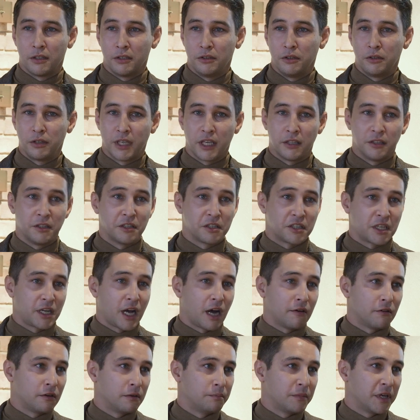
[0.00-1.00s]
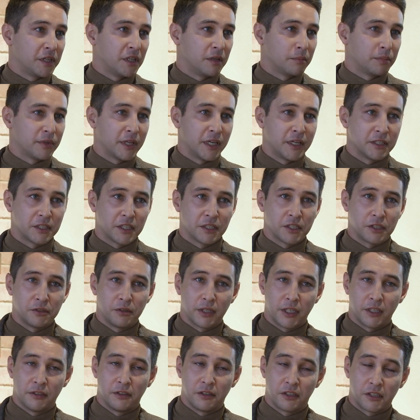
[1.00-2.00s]
you can discover many places,
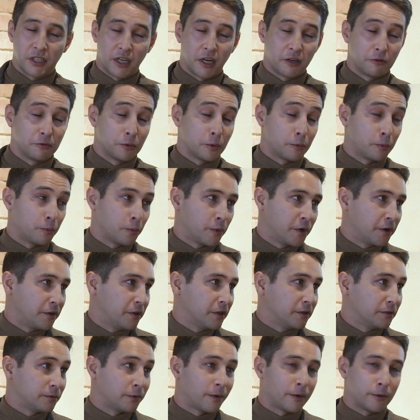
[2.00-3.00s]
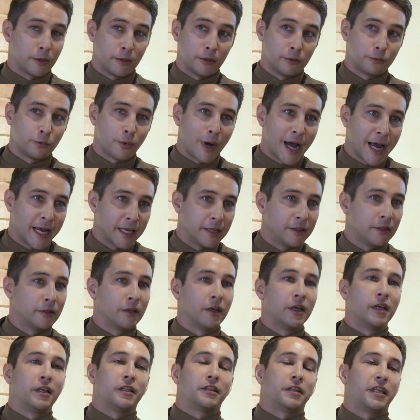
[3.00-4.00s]
you can discover where the Rhine
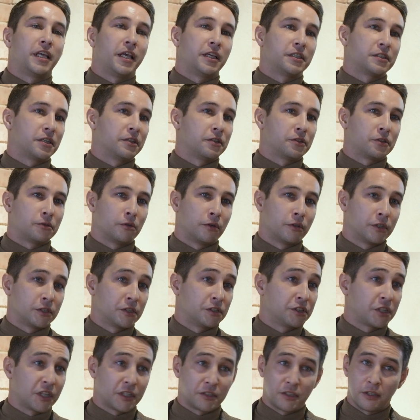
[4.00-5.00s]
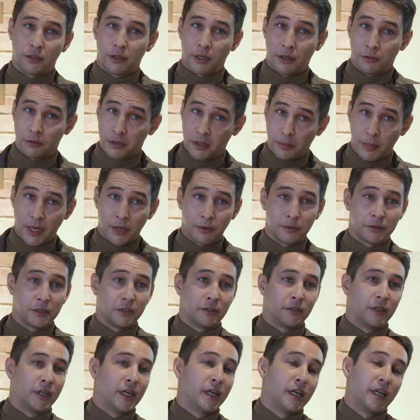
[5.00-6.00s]
takes its source just around the
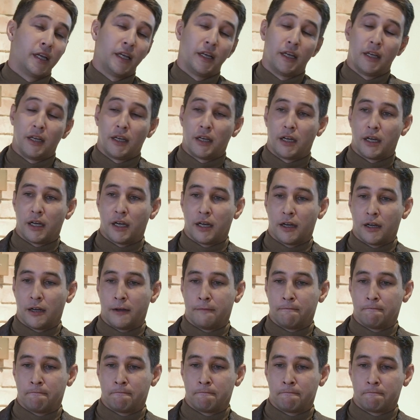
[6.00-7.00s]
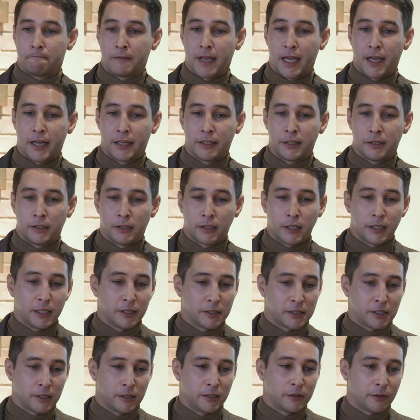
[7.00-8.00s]
mountain. And
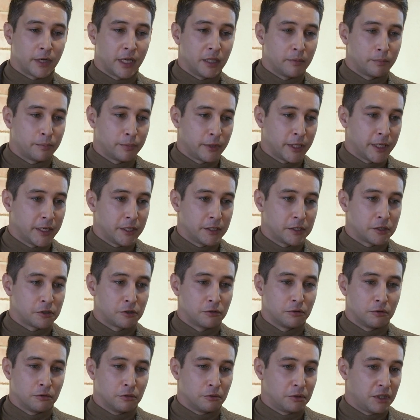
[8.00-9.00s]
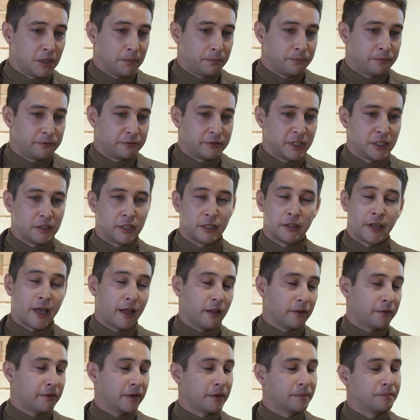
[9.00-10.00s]
it's a great place to keep fit and
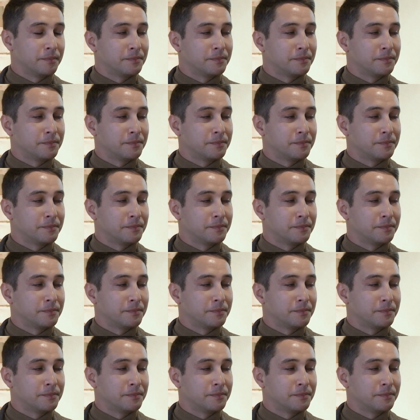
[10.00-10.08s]
healthy.